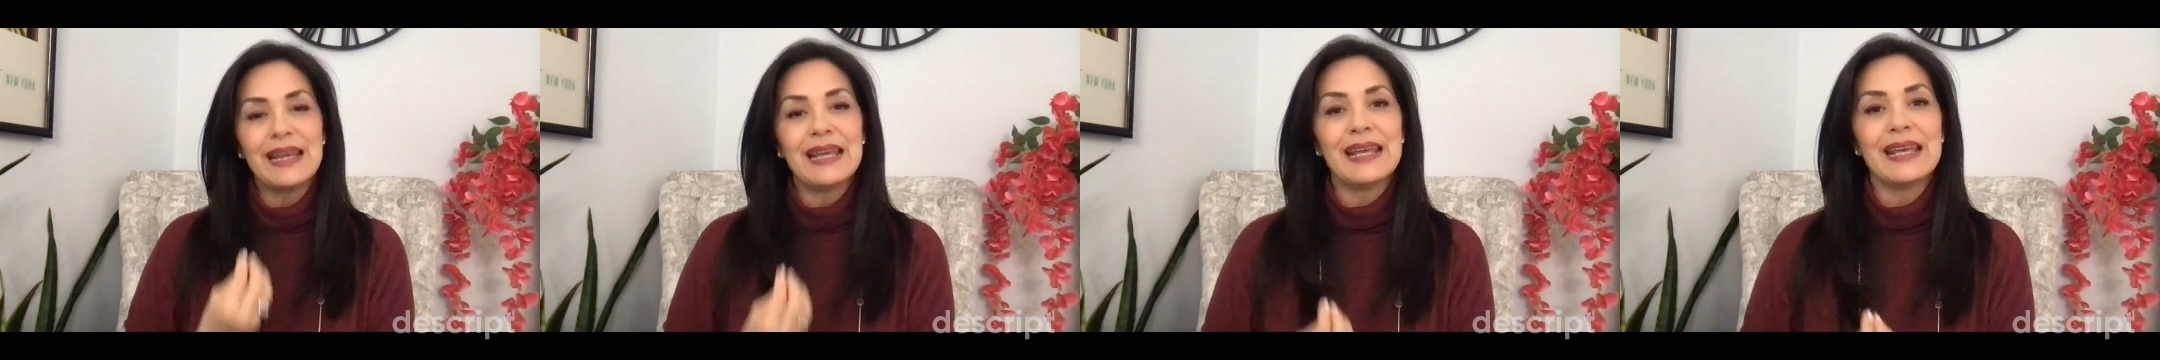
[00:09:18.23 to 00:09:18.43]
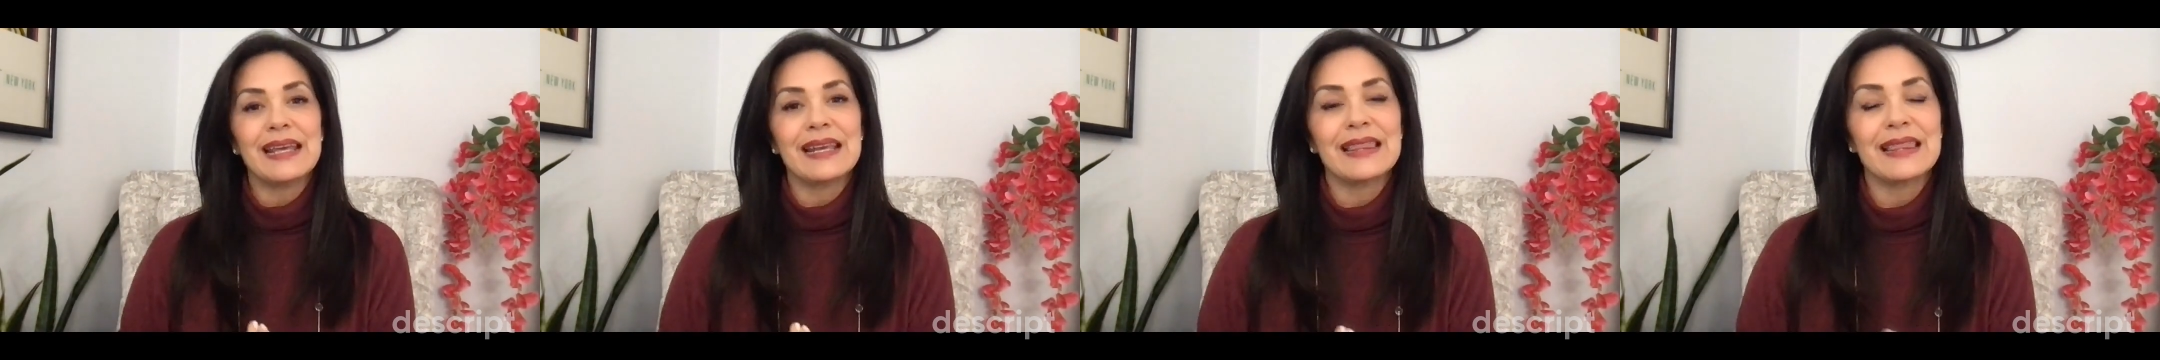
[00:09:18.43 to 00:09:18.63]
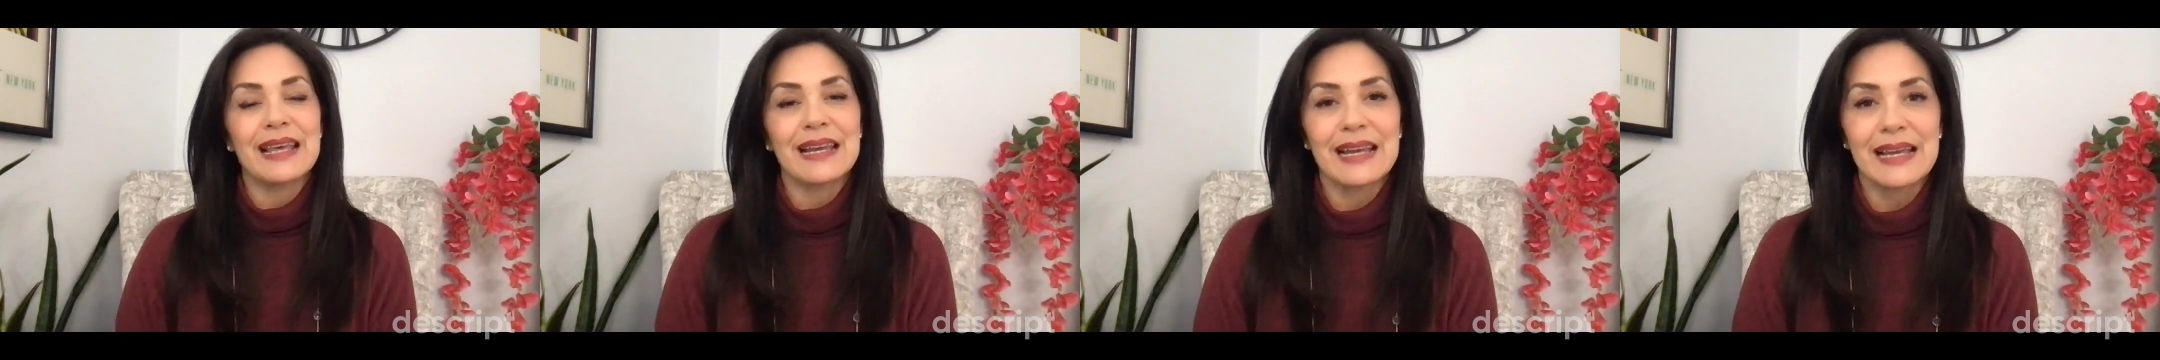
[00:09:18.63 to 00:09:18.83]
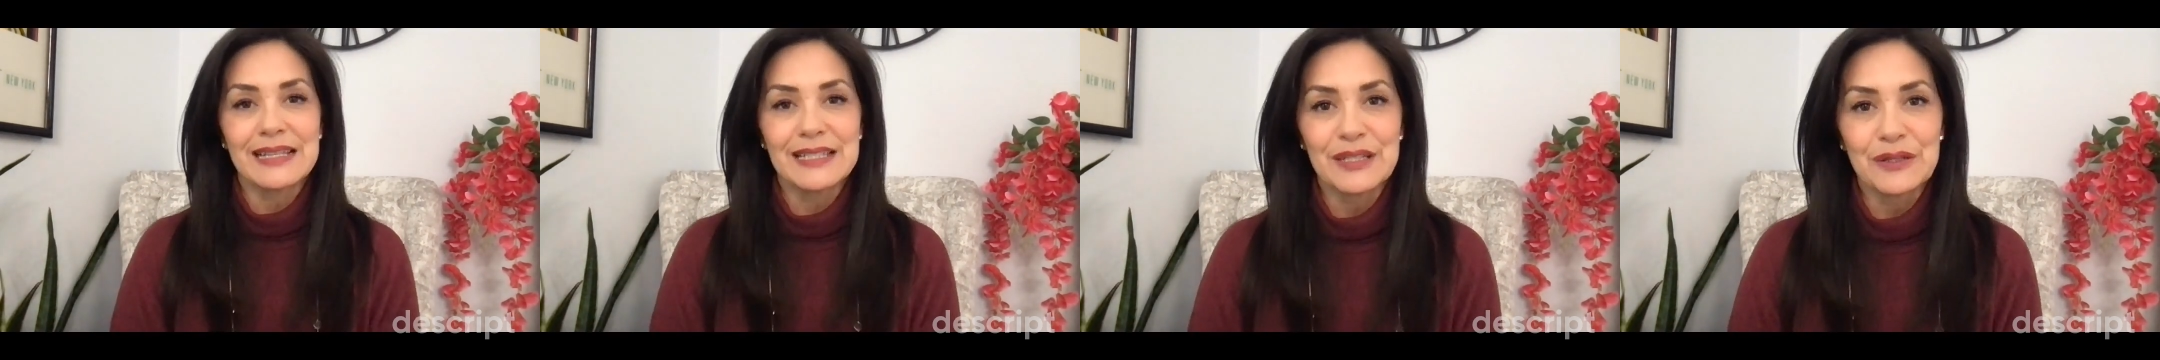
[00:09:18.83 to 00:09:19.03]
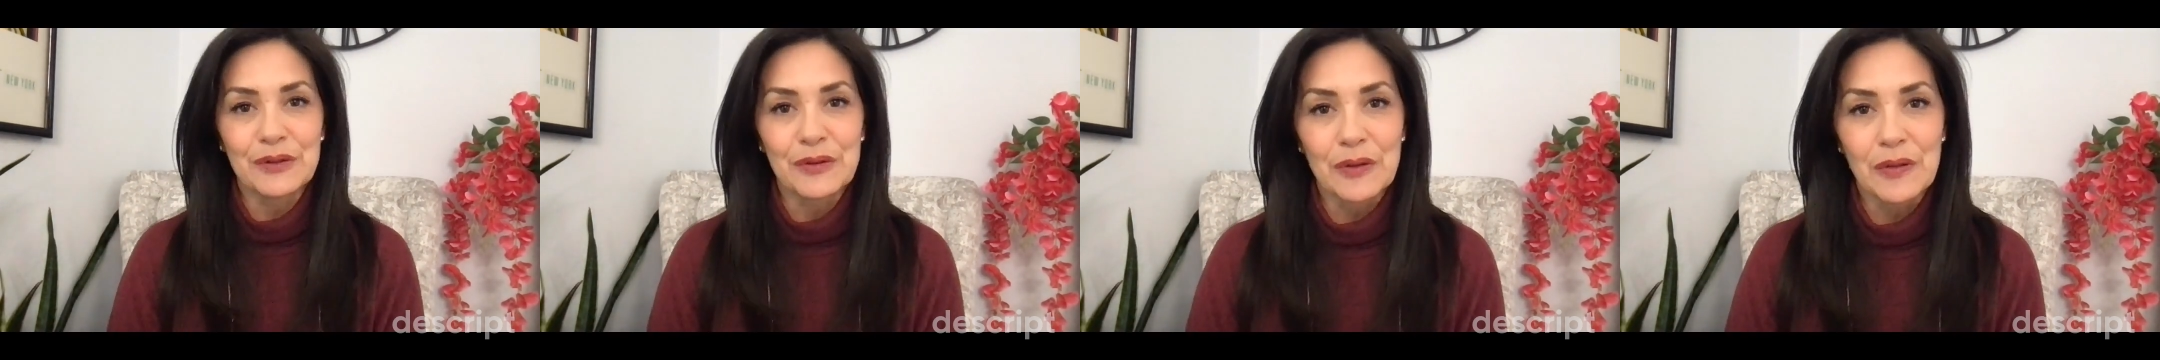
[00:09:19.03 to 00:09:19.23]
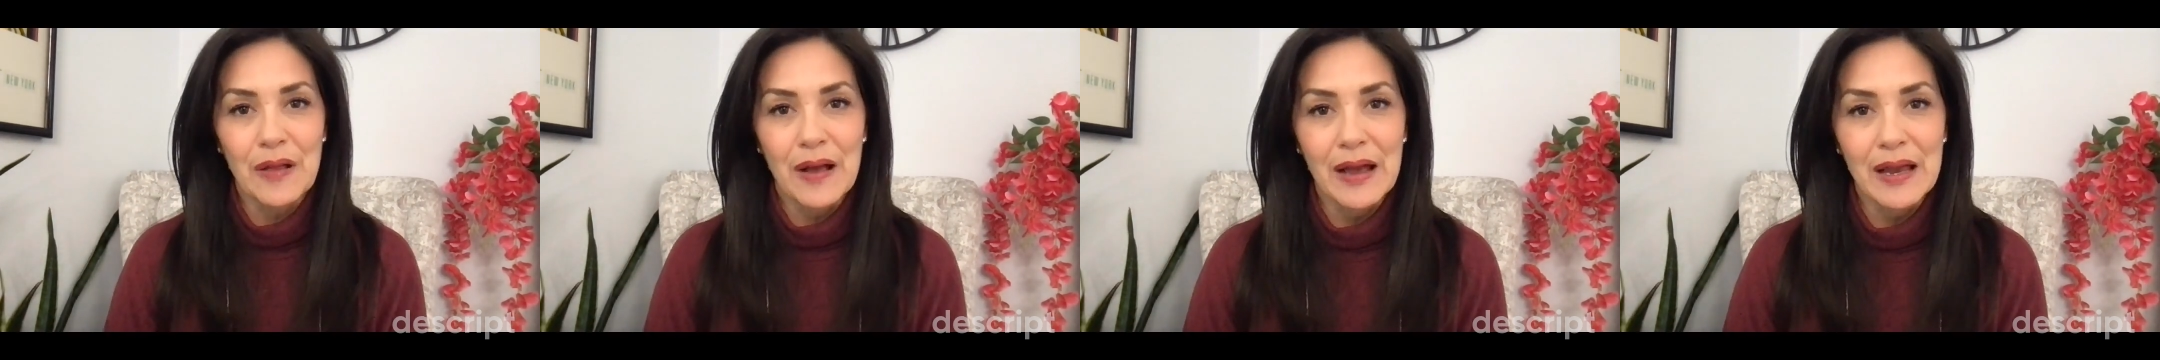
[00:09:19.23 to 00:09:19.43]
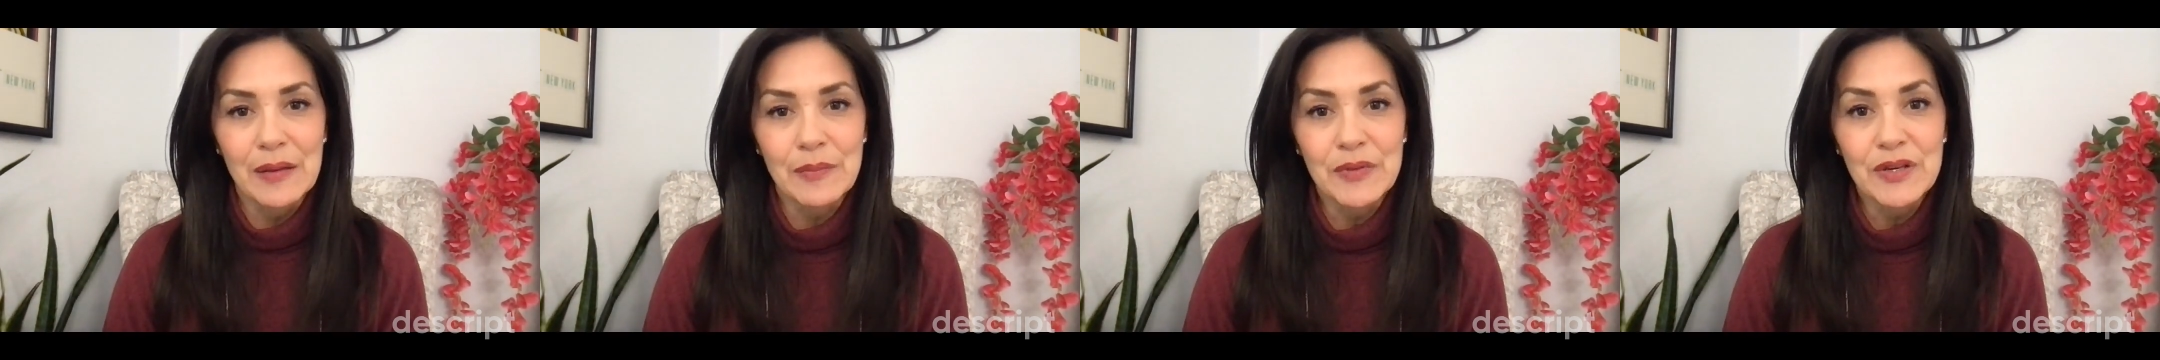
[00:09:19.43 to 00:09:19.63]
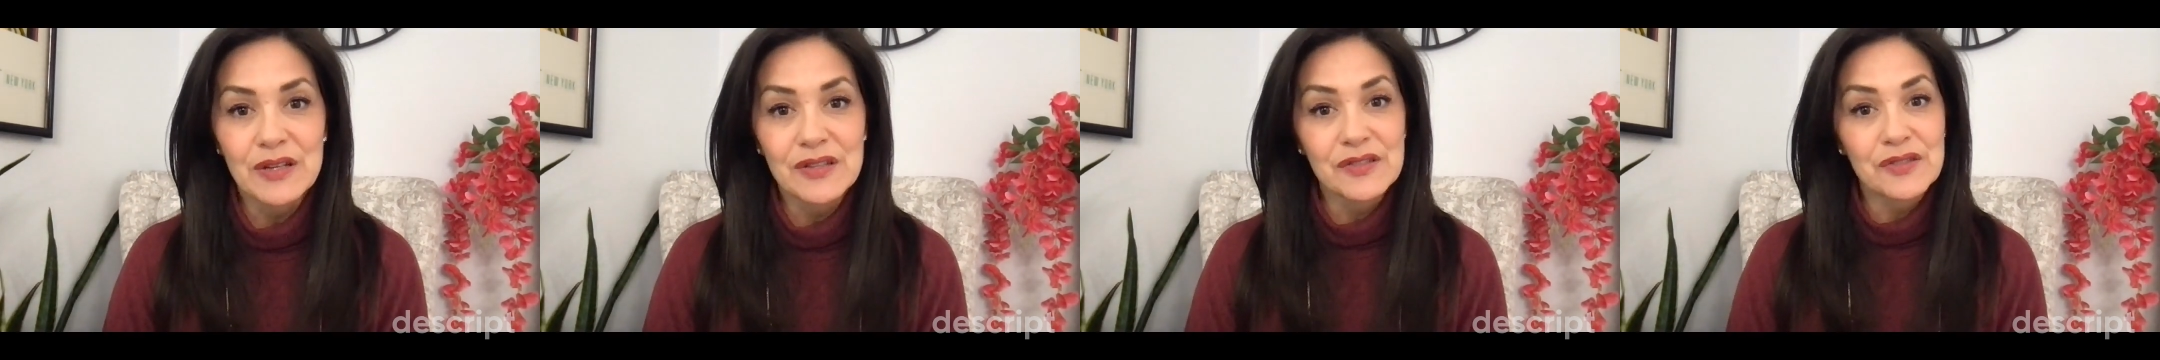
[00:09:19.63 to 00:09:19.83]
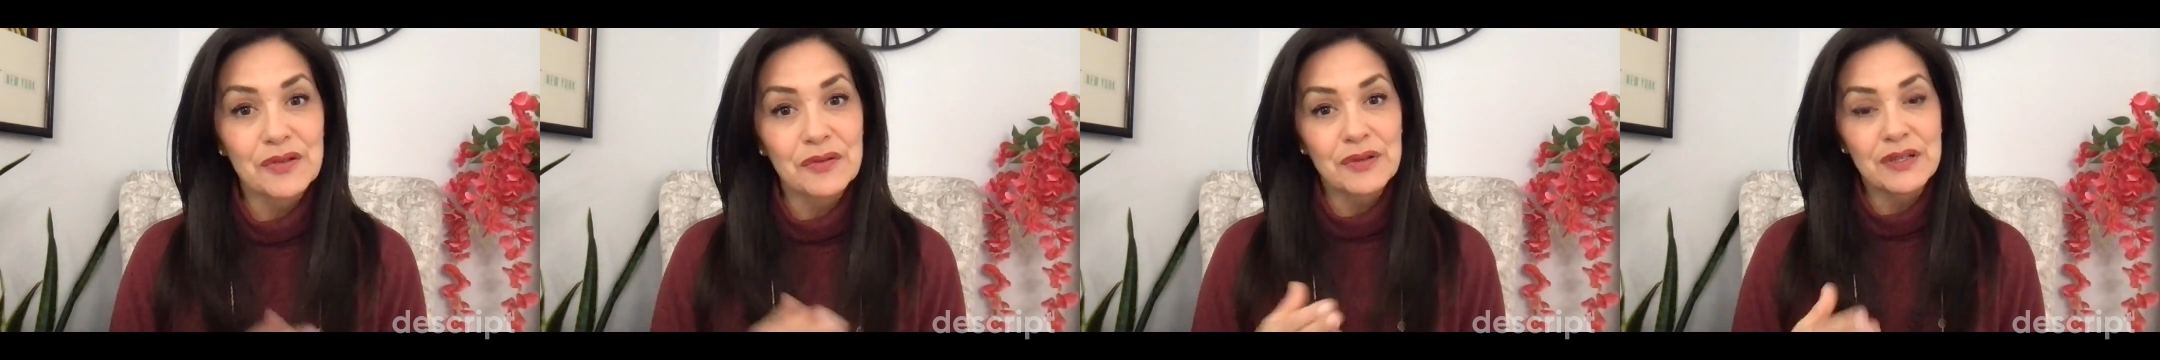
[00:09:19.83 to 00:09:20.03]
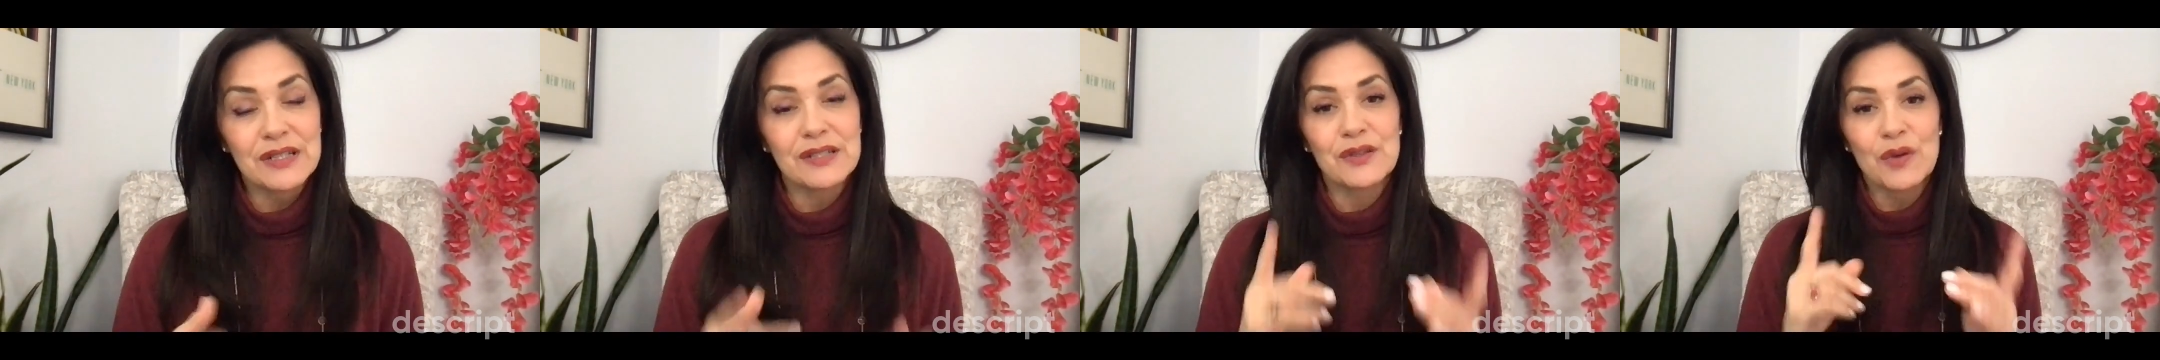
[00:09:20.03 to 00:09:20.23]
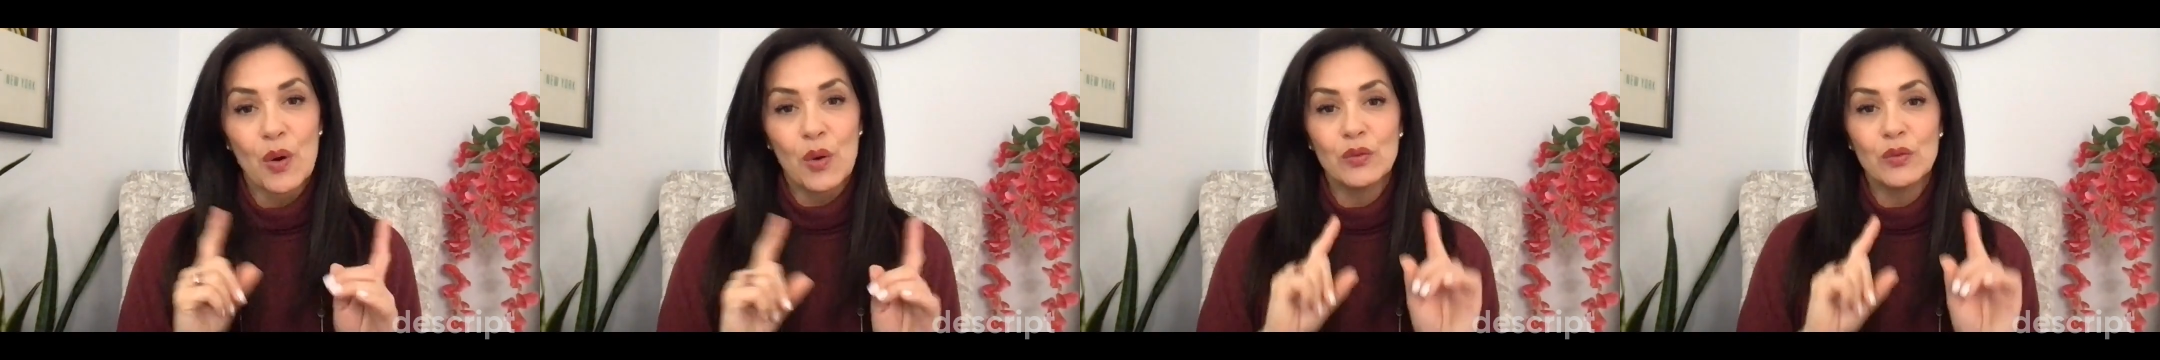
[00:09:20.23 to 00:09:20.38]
in that ideal client because there is